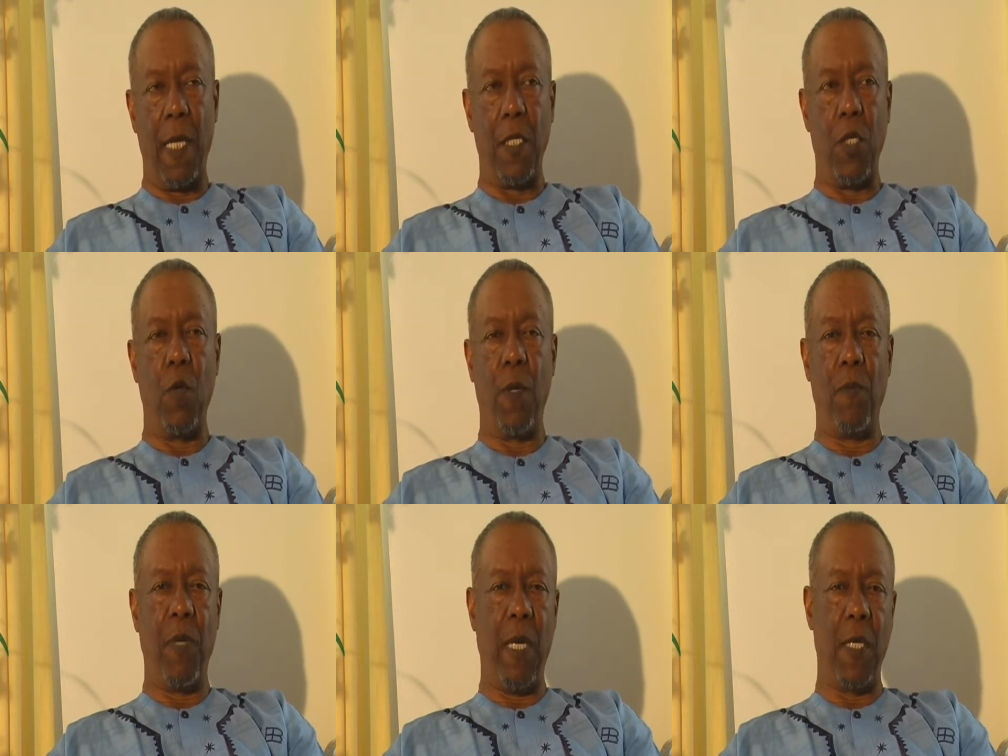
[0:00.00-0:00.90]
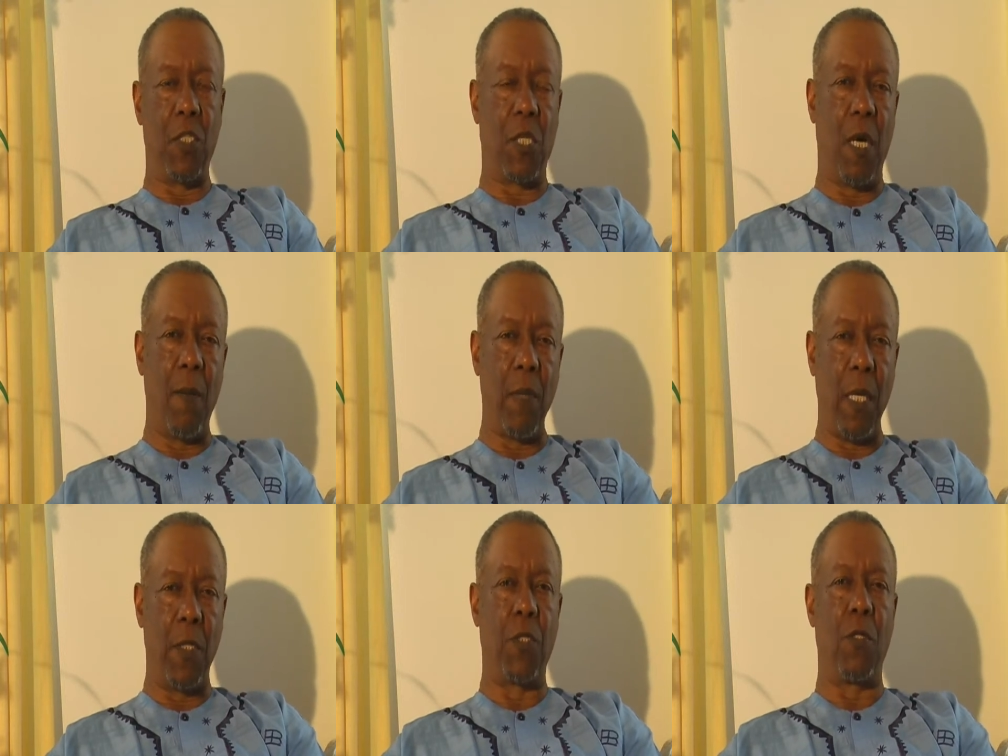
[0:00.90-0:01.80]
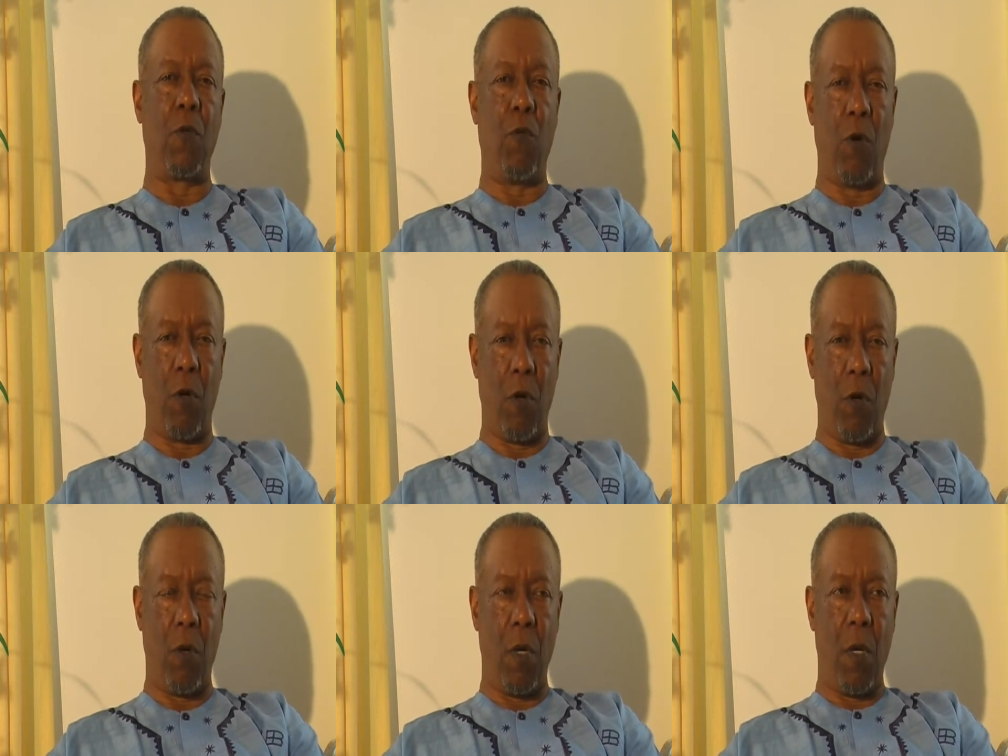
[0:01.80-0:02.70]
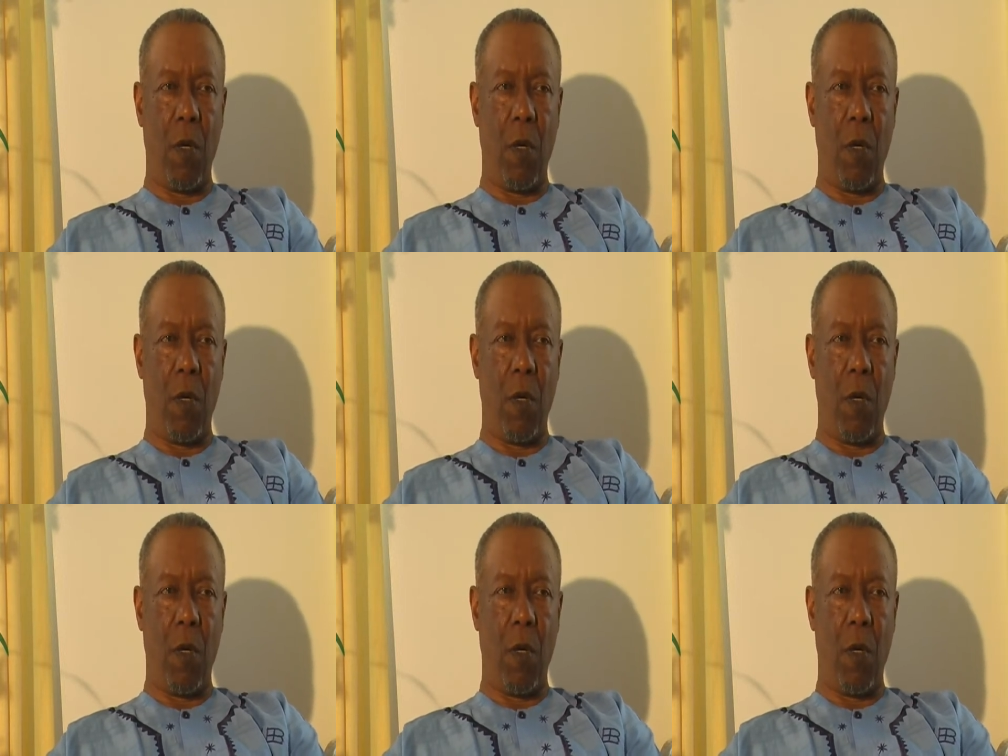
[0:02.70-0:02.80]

That human beings come into the world